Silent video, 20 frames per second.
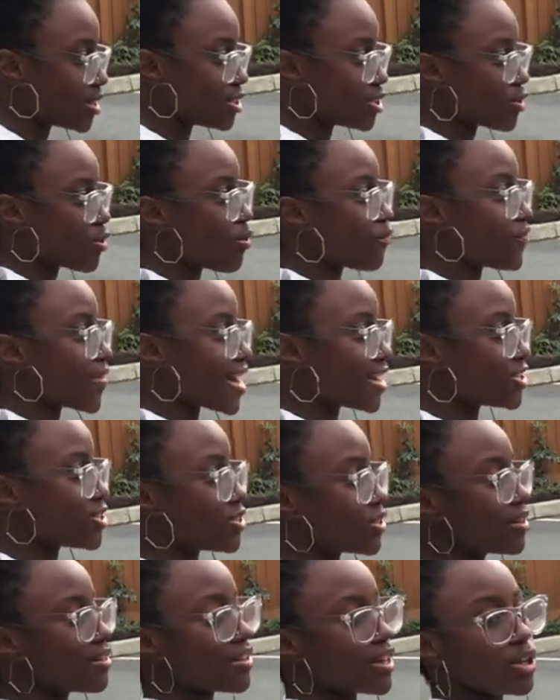it to go
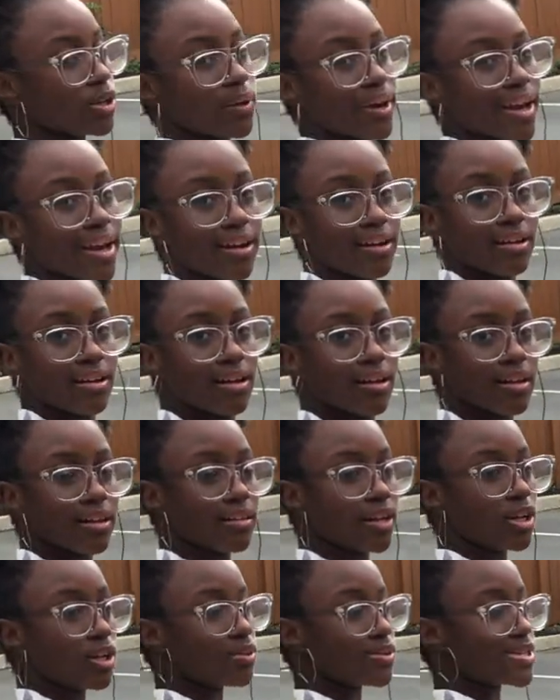faster, then you